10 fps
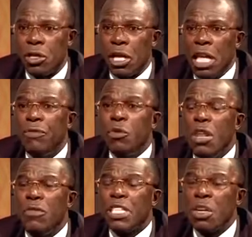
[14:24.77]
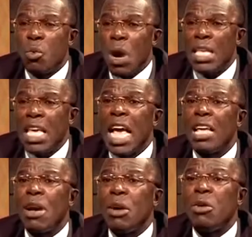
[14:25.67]
If you leave it in 1 year,
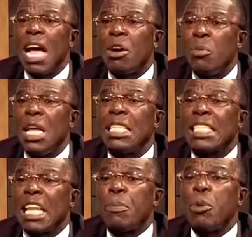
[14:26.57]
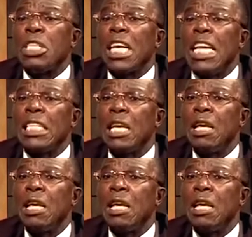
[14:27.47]
you're going to accumulate 3.8